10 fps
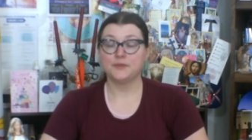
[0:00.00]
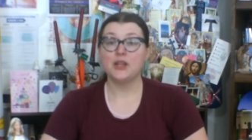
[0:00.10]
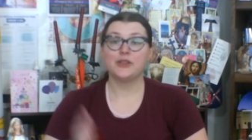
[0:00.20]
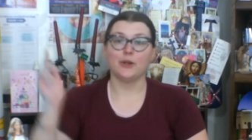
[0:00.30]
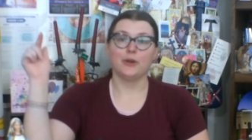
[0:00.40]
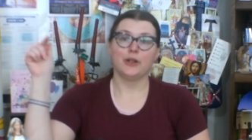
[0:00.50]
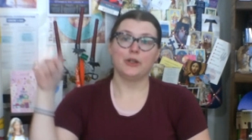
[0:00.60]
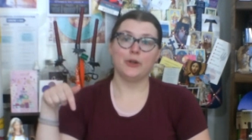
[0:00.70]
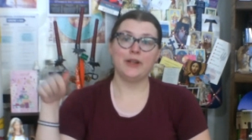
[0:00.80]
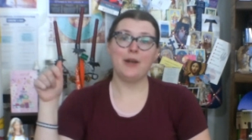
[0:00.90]
So,
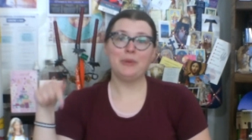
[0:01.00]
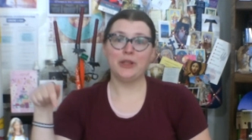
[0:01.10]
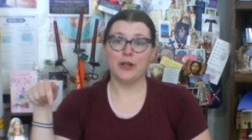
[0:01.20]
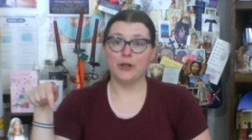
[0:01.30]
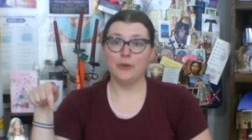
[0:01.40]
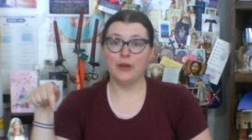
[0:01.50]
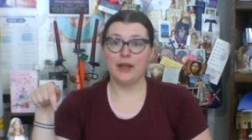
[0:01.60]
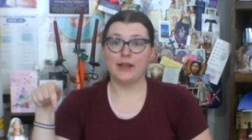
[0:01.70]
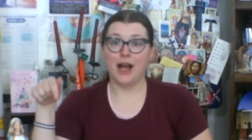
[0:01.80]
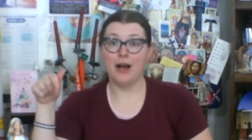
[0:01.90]
go down below
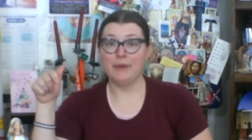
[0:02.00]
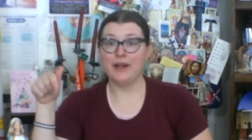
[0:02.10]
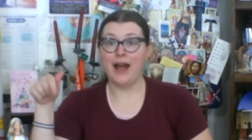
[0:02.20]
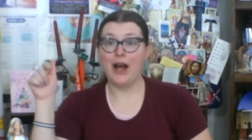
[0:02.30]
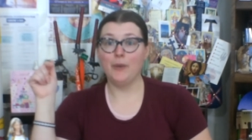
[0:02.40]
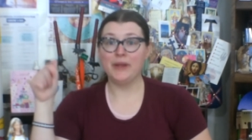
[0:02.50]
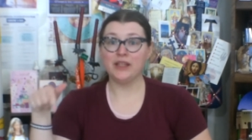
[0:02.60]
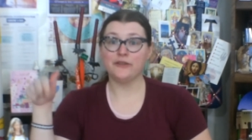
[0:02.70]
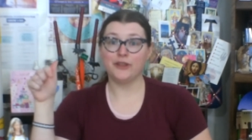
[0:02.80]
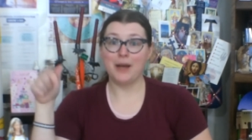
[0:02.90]
and comment how big
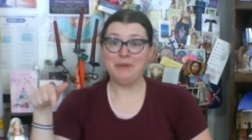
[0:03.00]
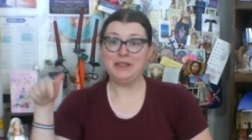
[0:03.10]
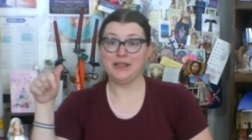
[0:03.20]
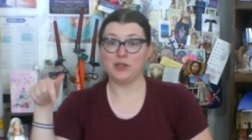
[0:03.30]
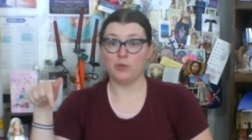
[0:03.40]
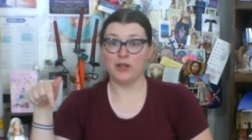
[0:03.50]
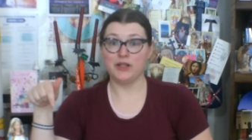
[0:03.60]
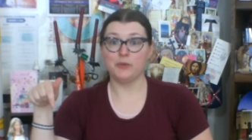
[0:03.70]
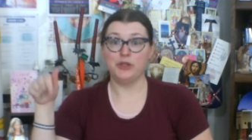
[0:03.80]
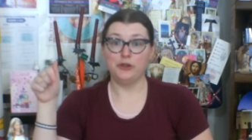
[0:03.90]
the floppy disk
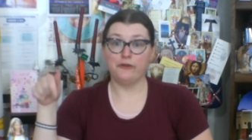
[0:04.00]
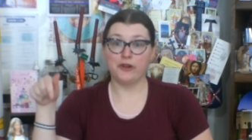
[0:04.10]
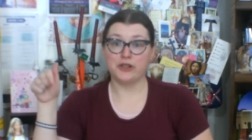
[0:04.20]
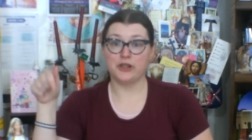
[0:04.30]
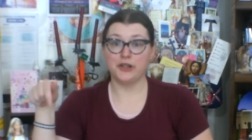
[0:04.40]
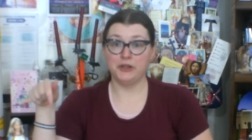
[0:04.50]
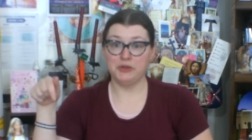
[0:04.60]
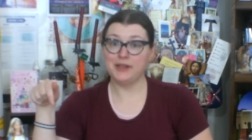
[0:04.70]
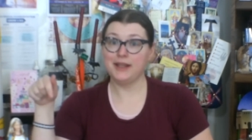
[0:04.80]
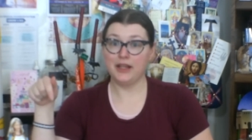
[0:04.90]
was when you first started
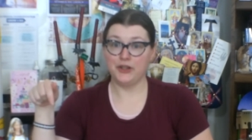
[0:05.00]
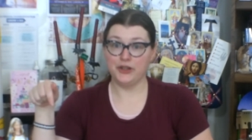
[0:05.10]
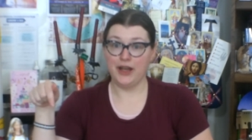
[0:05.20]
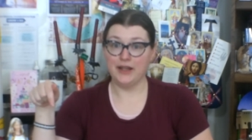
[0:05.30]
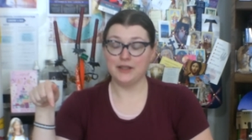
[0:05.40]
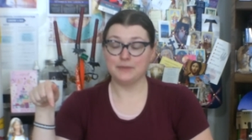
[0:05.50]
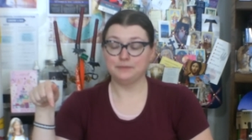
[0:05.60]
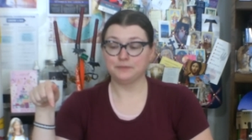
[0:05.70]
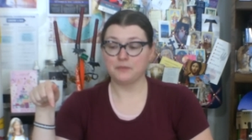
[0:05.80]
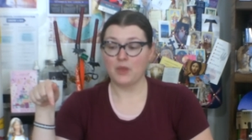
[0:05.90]
using the internet.
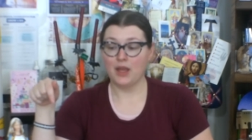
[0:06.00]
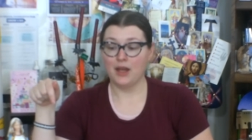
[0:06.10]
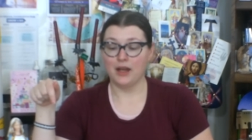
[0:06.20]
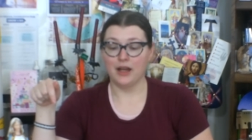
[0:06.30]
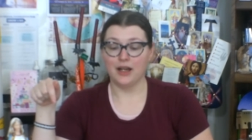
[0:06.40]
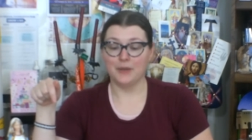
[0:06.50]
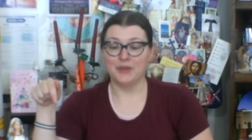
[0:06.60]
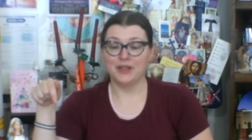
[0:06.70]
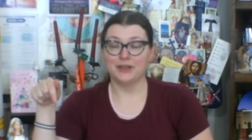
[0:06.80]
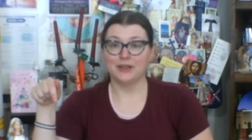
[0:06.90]

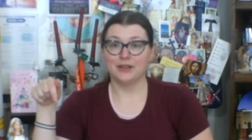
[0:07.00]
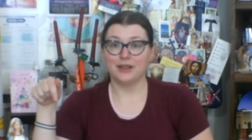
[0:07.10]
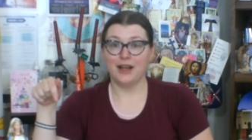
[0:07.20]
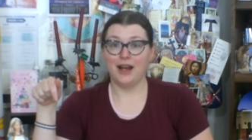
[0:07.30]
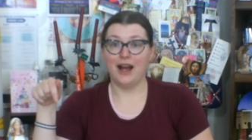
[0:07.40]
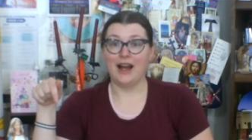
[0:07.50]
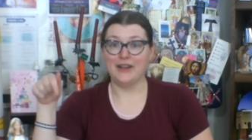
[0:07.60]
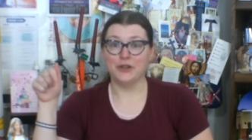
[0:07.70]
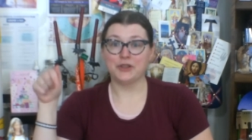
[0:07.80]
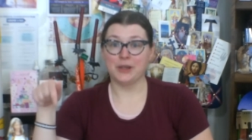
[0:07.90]
I
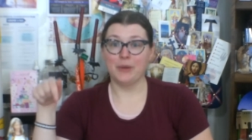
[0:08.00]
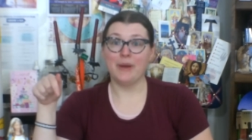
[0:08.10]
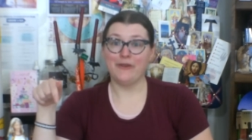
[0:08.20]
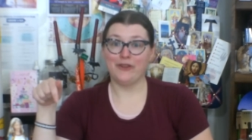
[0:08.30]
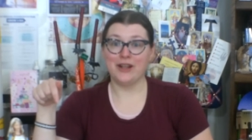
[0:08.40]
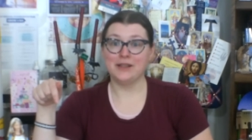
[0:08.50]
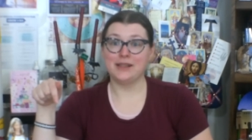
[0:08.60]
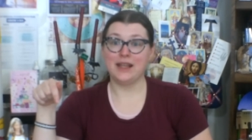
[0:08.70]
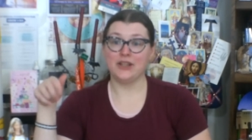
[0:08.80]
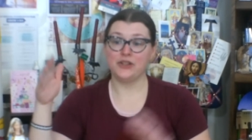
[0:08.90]
know some of my friends,
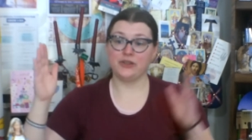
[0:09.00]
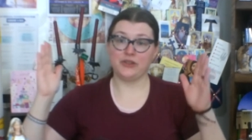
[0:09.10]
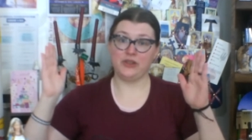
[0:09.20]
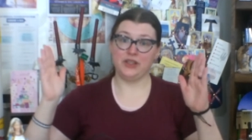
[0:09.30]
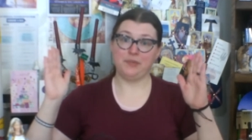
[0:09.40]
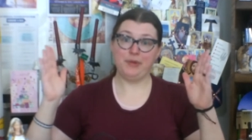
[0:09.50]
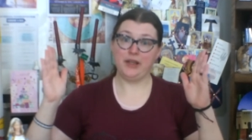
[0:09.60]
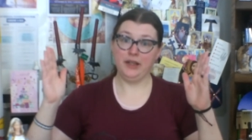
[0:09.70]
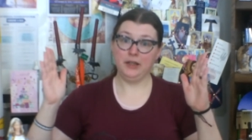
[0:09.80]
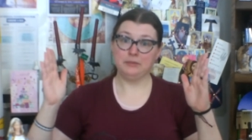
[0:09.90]
the answer is this
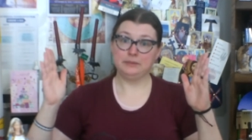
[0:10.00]
big.